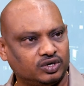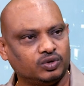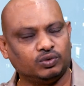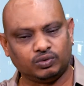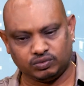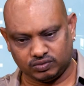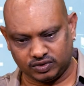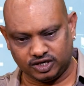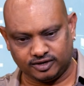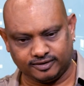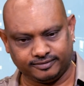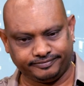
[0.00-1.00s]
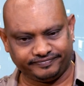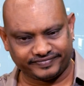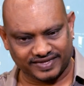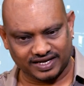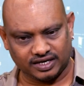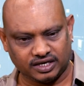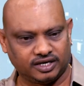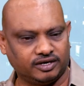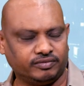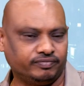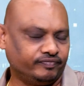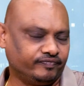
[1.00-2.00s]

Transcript: to uh,